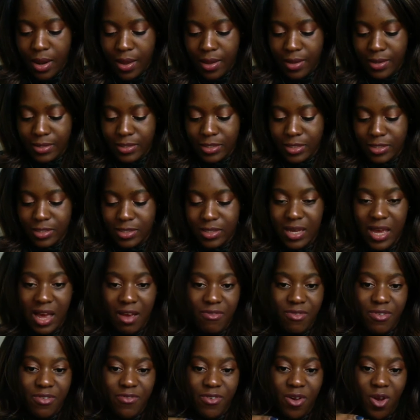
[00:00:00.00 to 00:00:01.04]
As you can see, I
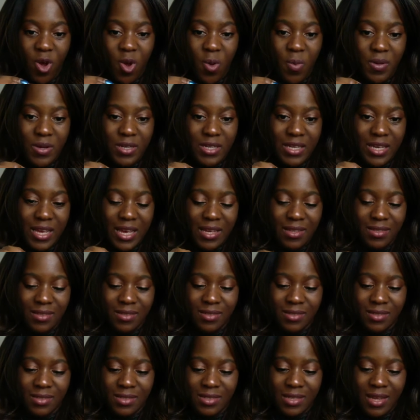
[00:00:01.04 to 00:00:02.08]
haven't even opened it
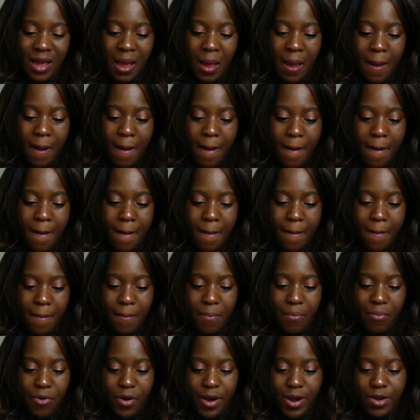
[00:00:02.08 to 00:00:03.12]
yet.
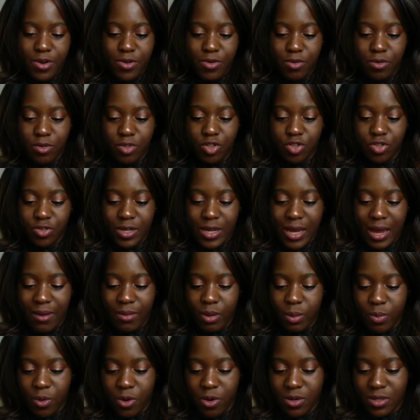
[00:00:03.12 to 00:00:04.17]
Brand new, straight out
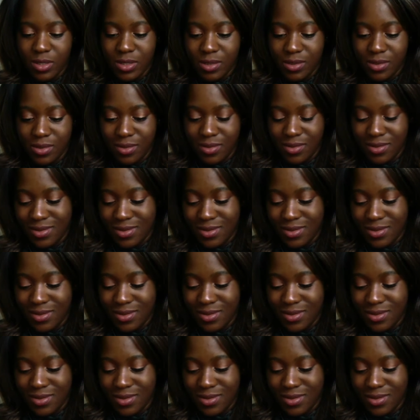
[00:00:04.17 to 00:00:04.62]
of the box.